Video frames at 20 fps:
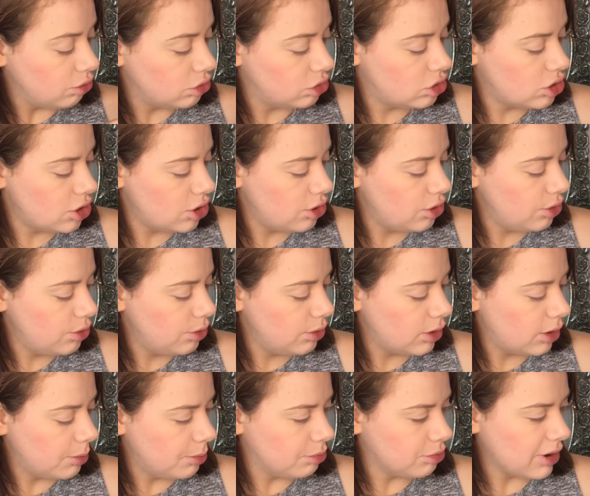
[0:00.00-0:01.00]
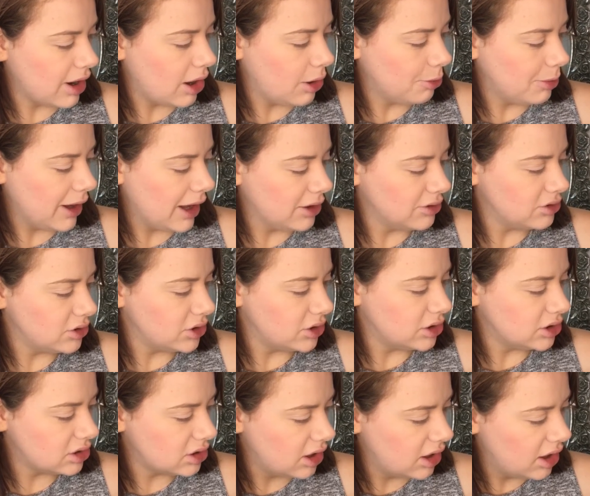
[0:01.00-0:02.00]
two brow
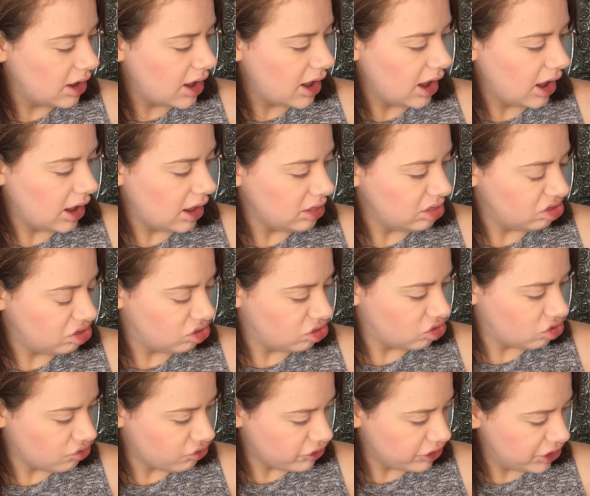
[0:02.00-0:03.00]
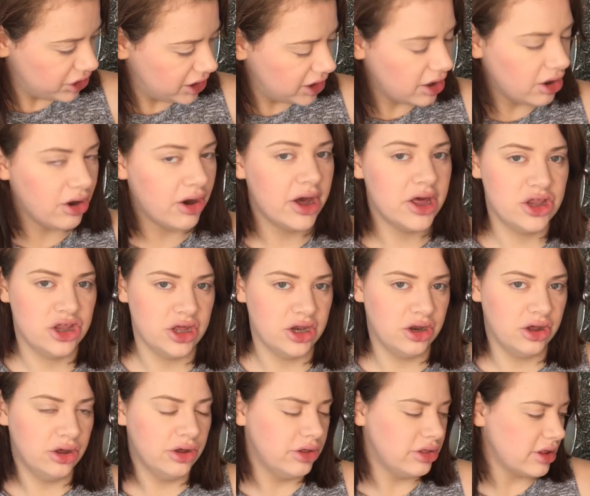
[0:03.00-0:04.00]
powders, 3
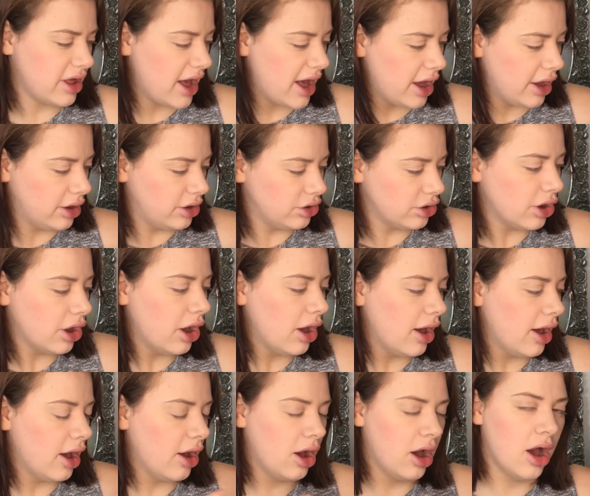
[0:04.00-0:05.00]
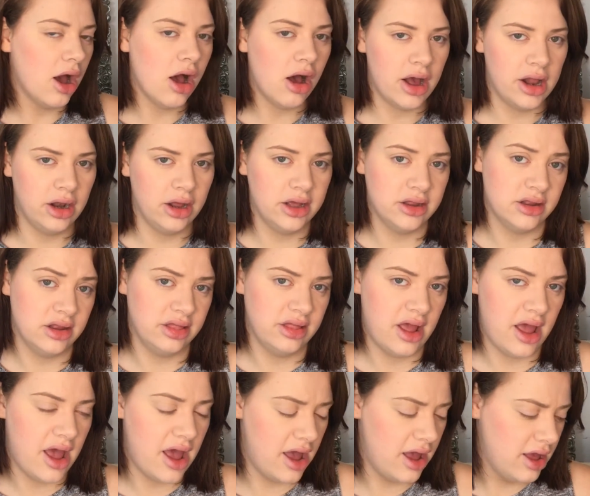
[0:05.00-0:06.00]
eyeshadows, and a highlighter
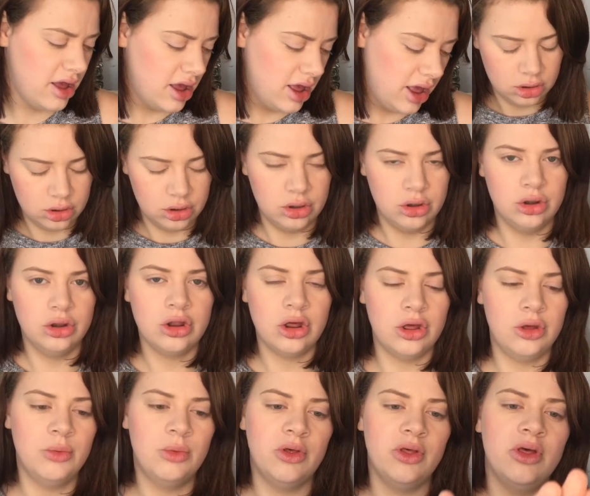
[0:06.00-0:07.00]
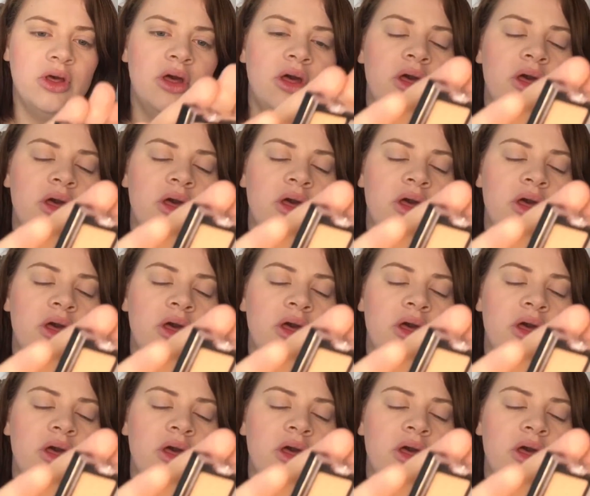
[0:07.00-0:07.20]
there. I'll show you what